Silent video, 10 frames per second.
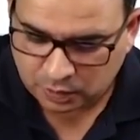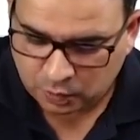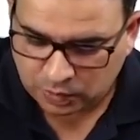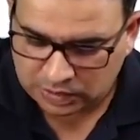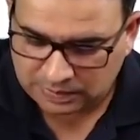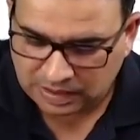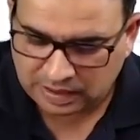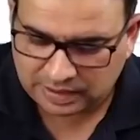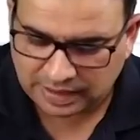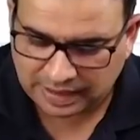Vertebral
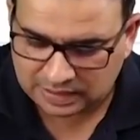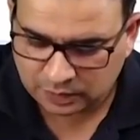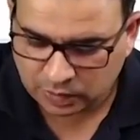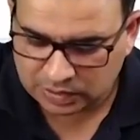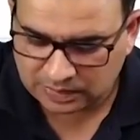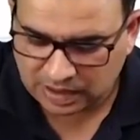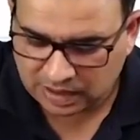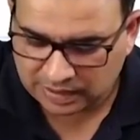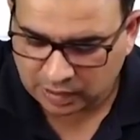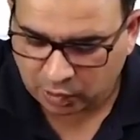artery. And the vertebral
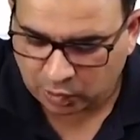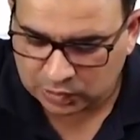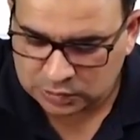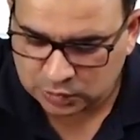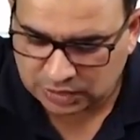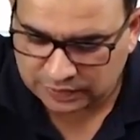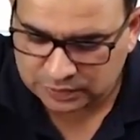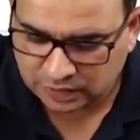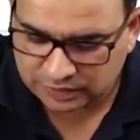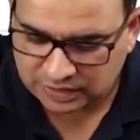artery also gives
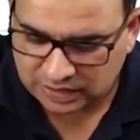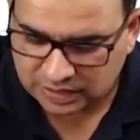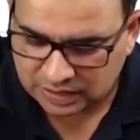off the